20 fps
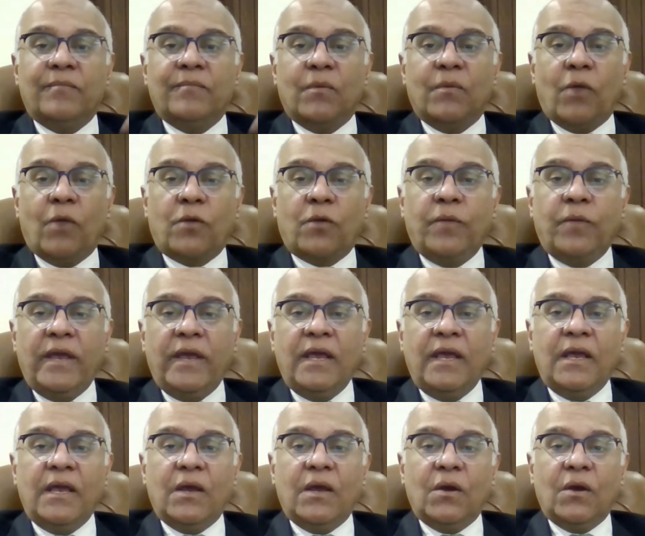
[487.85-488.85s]
What
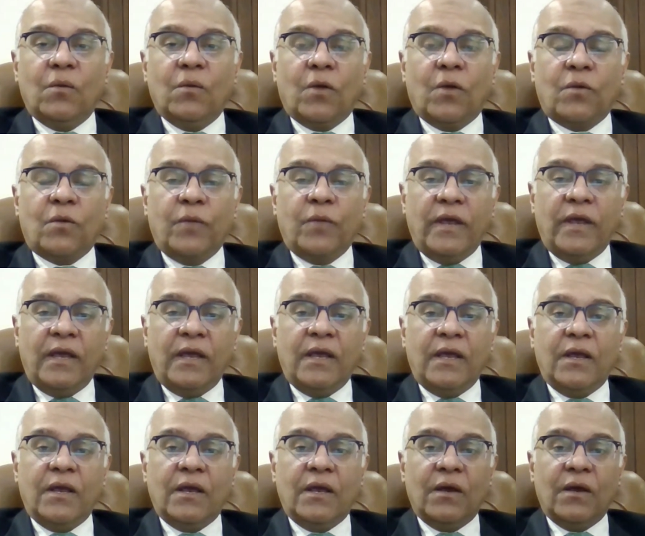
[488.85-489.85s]
we
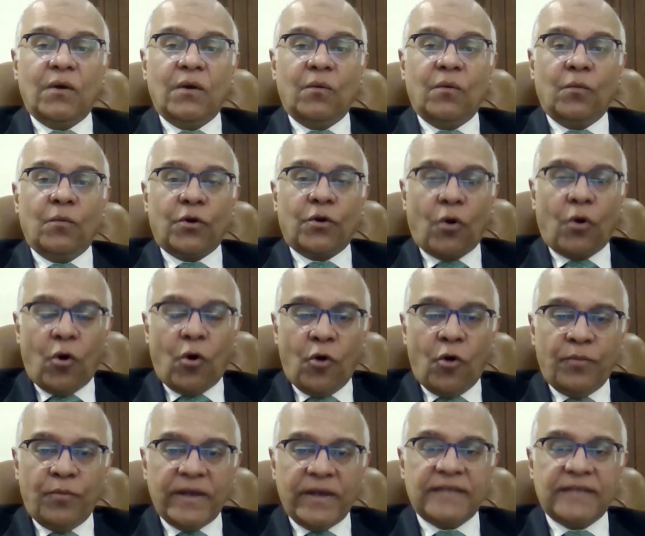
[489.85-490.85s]
would
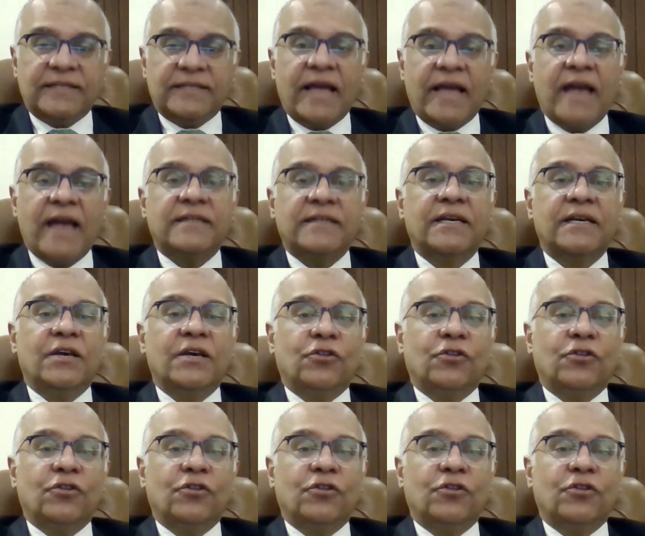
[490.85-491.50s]
hope is that